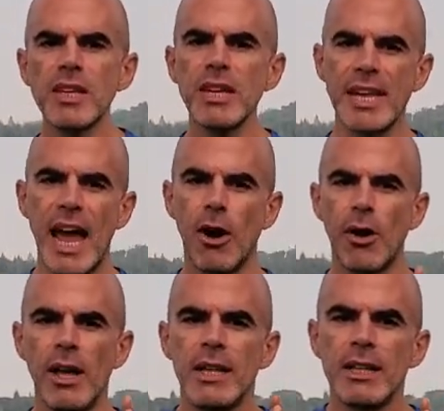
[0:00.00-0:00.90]
Now,
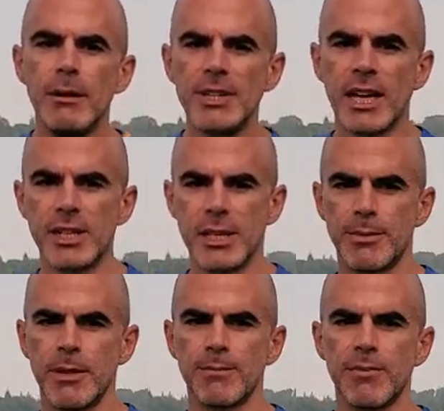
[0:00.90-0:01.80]
let me tell you
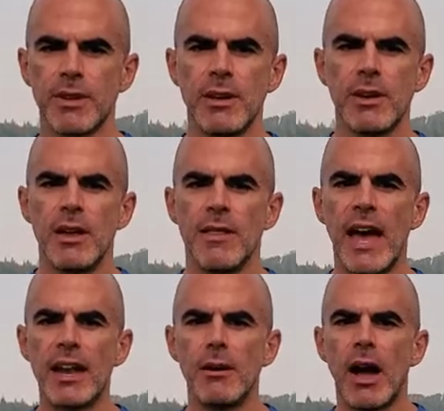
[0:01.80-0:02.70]
something.
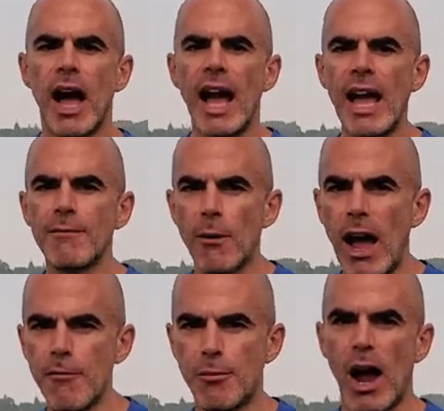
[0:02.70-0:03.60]
That I
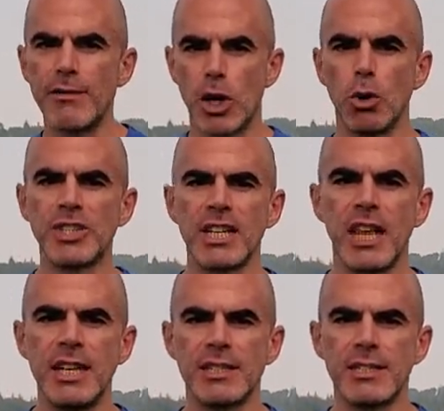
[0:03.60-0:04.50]
have private coaching
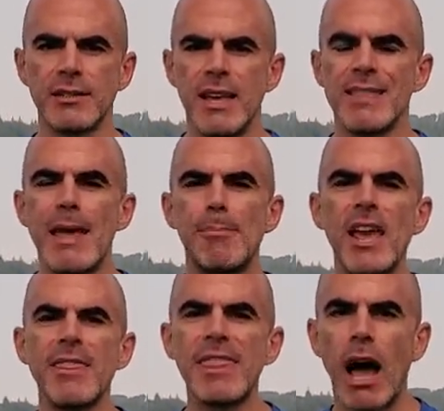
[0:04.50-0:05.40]
clients that
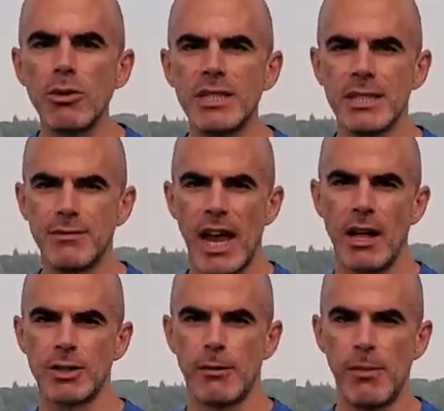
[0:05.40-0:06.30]
pay thousands of
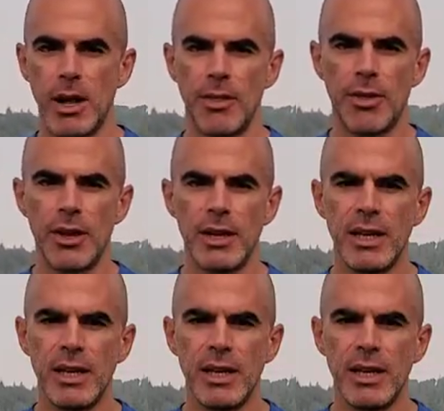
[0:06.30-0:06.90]
dollars a month